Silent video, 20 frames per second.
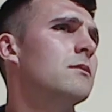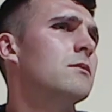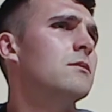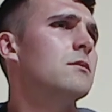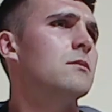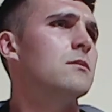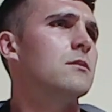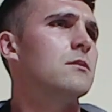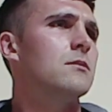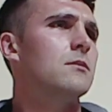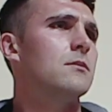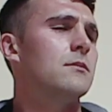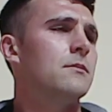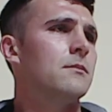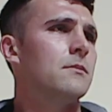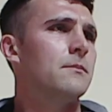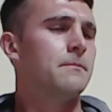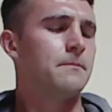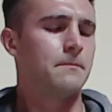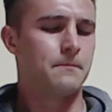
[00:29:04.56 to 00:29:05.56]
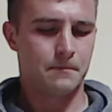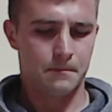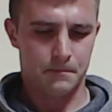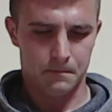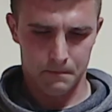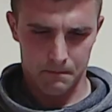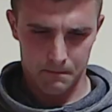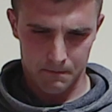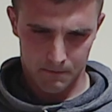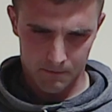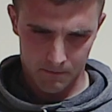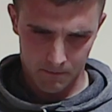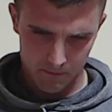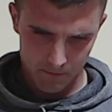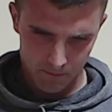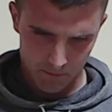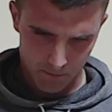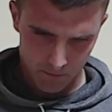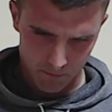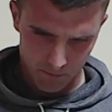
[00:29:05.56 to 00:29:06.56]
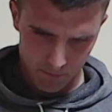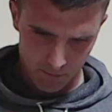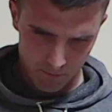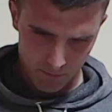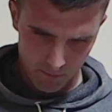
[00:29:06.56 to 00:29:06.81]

[no speech]